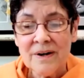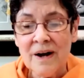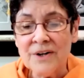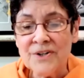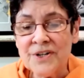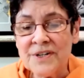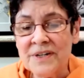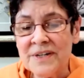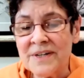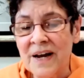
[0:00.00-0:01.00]

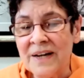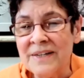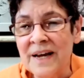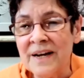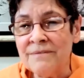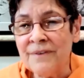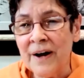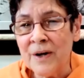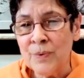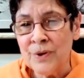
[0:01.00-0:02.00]
consciousness
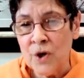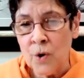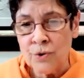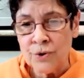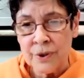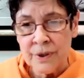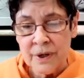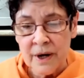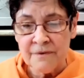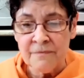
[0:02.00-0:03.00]
identified with the
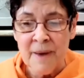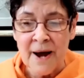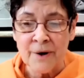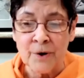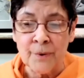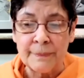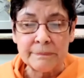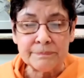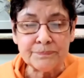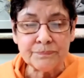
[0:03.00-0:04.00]
ocean of matter.
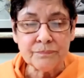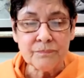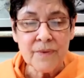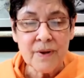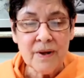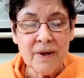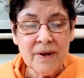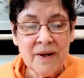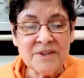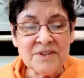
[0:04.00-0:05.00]

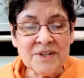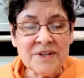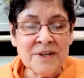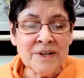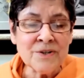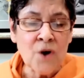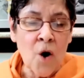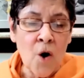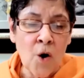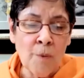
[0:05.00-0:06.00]
It sees
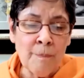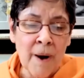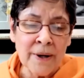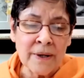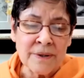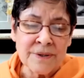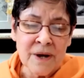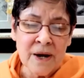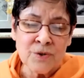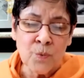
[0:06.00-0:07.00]
all bodies
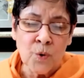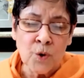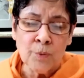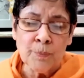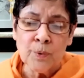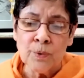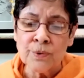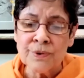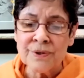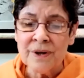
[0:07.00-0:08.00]
as
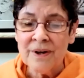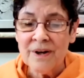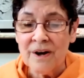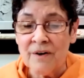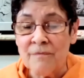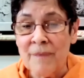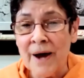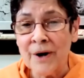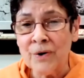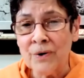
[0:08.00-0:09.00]
whirlpools of
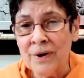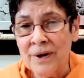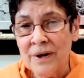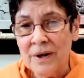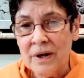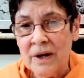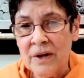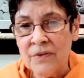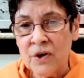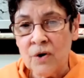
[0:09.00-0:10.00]
matter
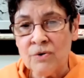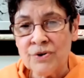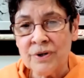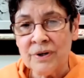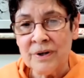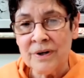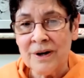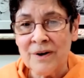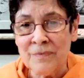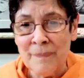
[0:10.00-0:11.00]
in the
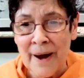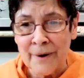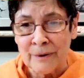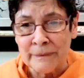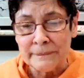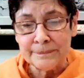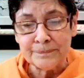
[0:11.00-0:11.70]
ocean of matter.